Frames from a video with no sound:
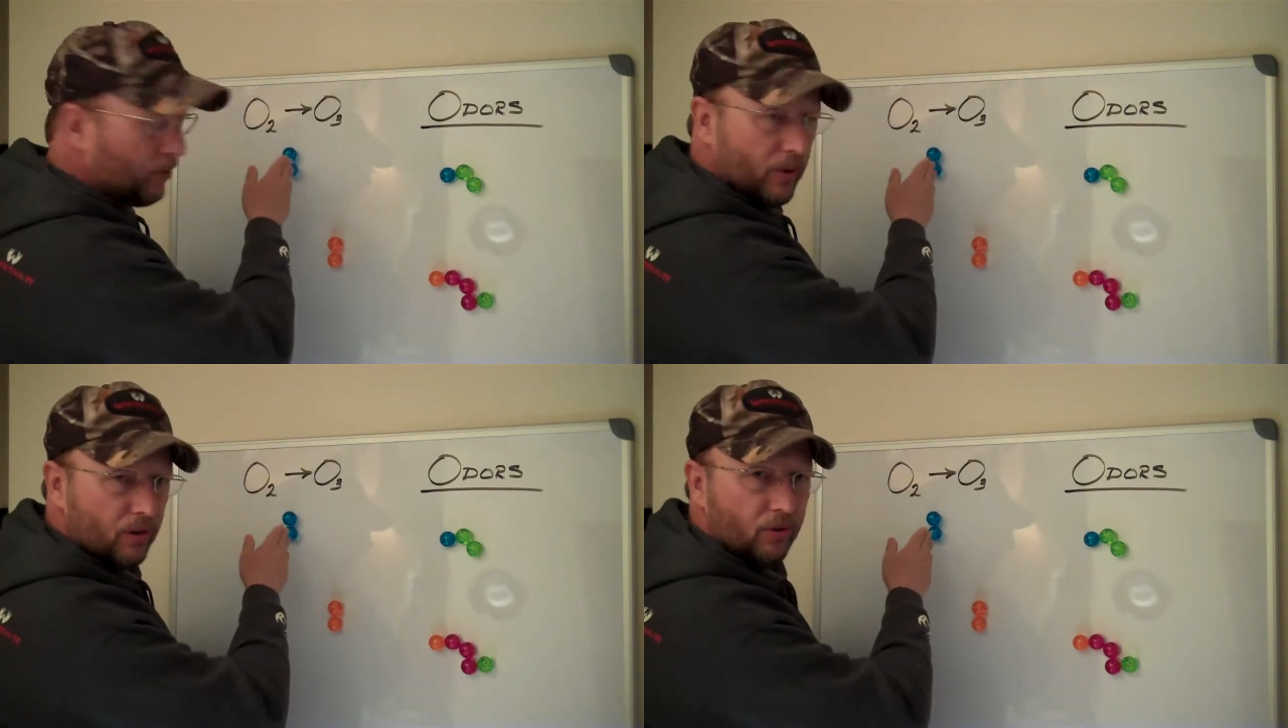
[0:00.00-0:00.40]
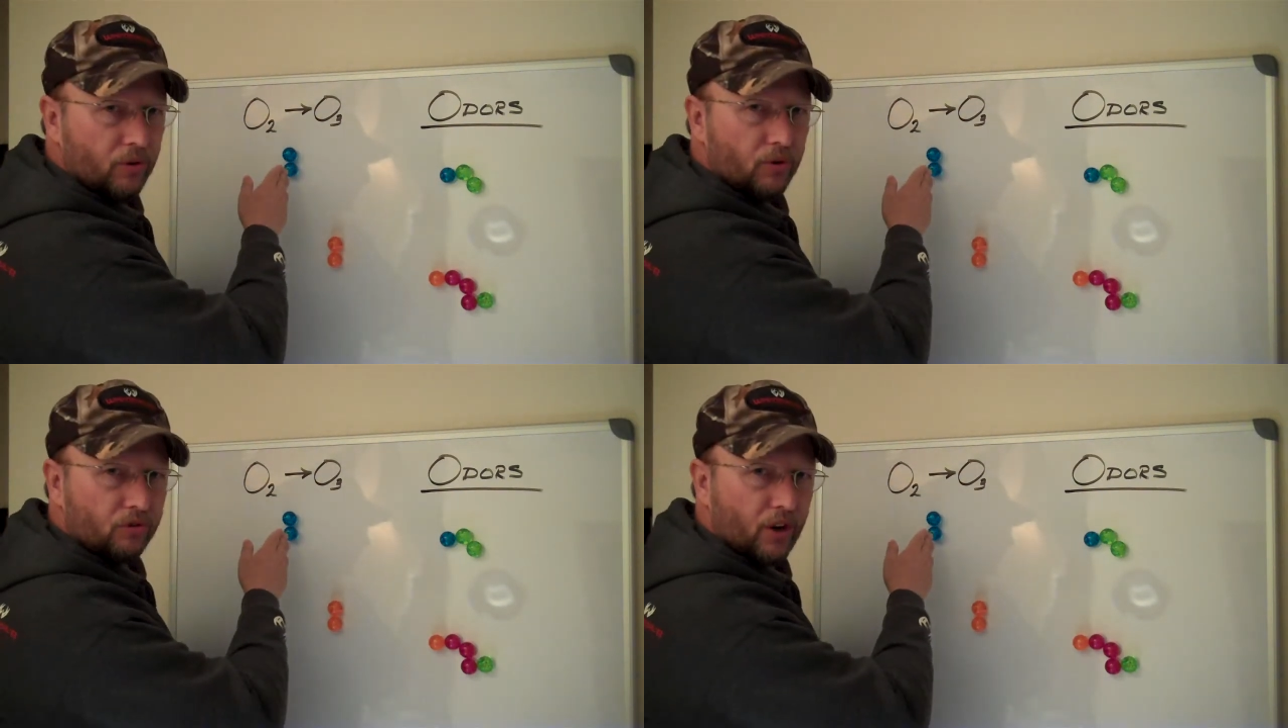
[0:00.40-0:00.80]
back where
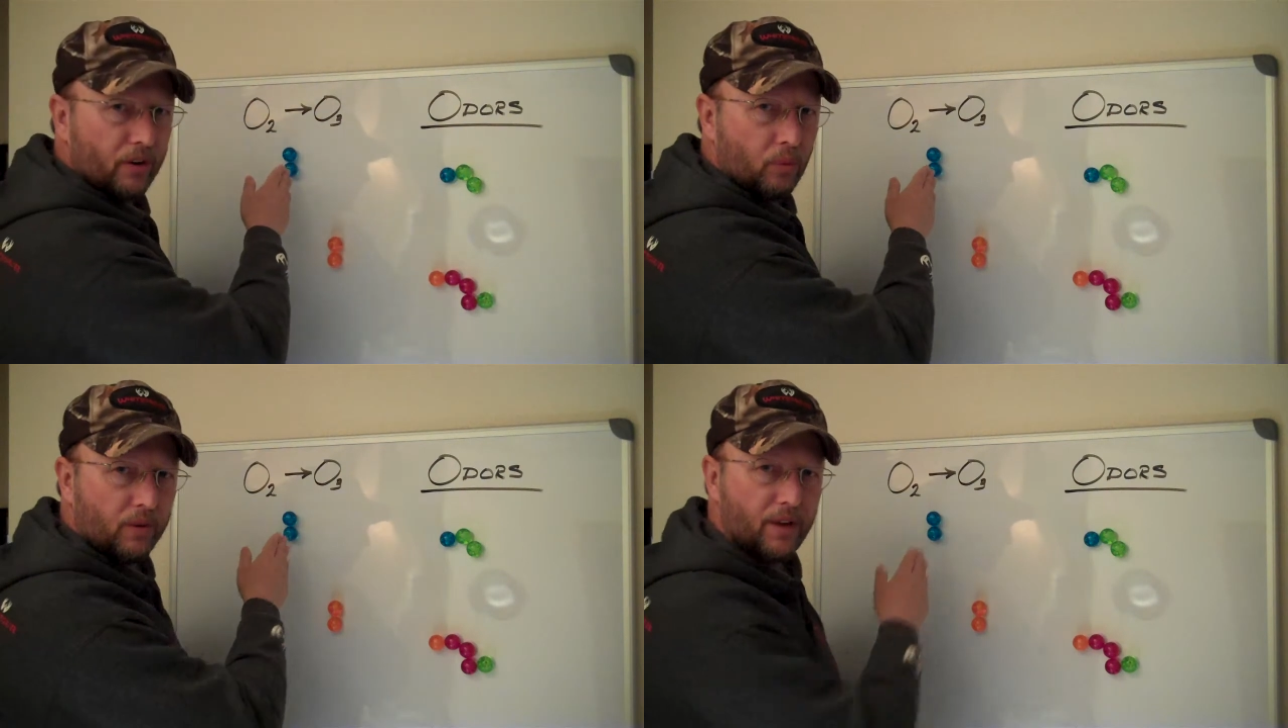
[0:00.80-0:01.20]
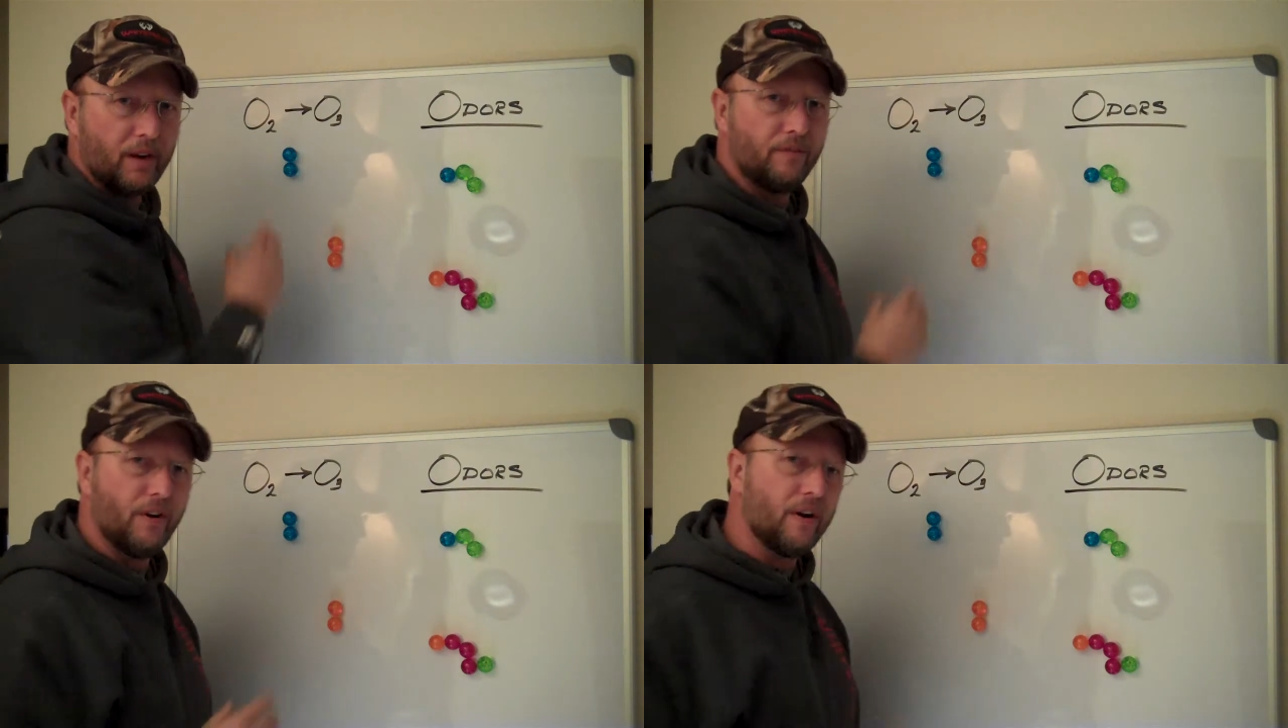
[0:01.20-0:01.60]
you started with
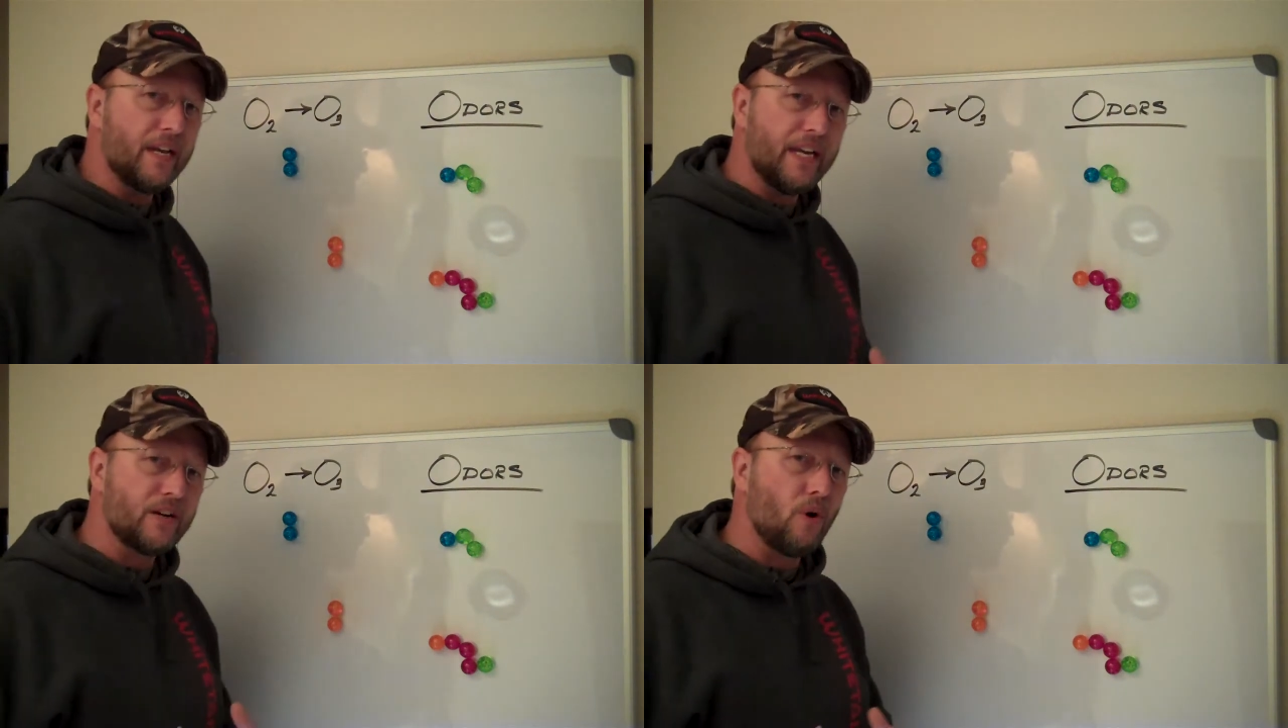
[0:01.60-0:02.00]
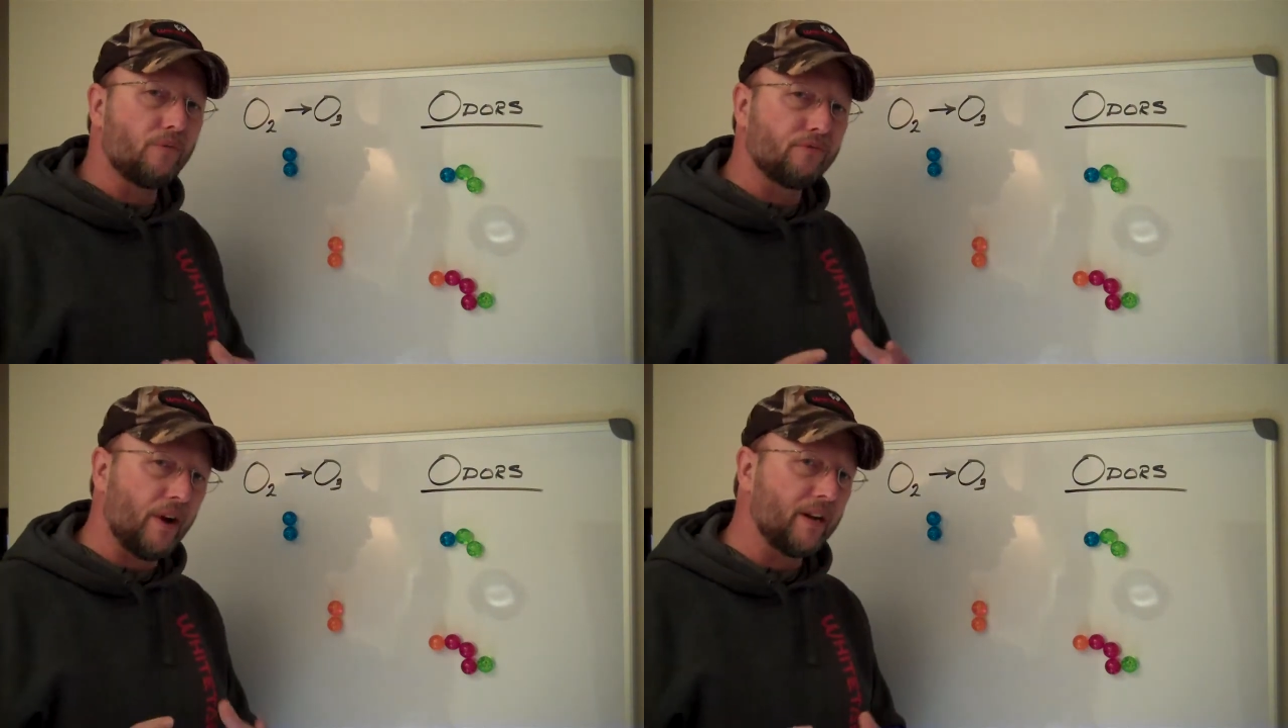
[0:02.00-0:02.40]
and a very
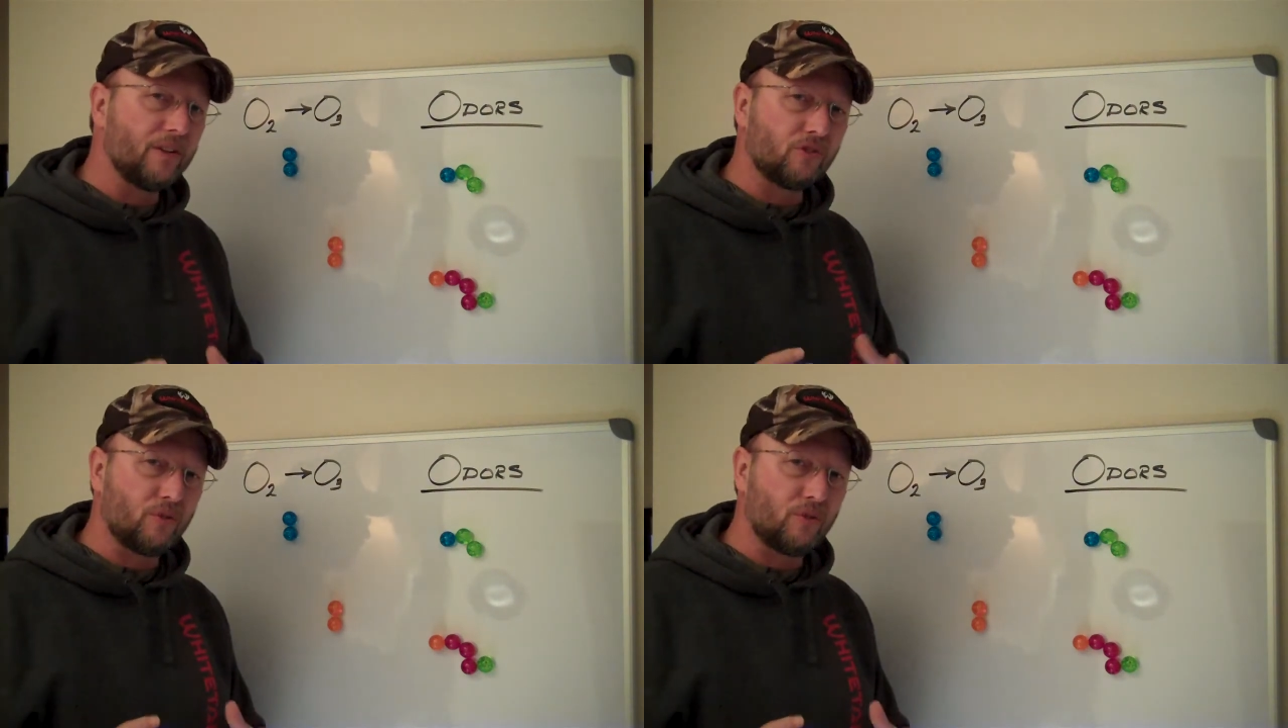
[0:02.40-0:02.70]
eco-friendly